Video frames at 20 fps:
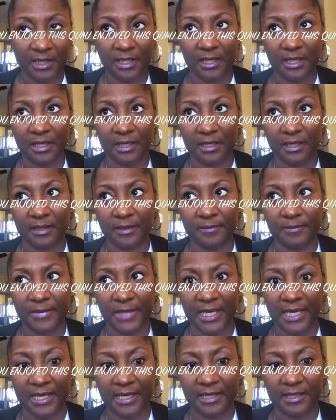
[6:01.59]

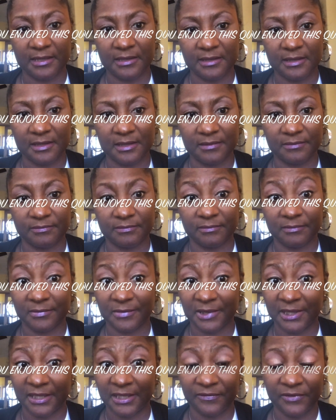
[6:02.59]
and
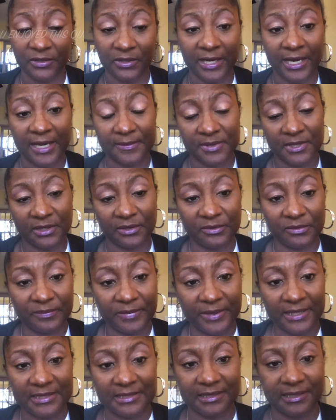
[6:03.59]
live your absolute best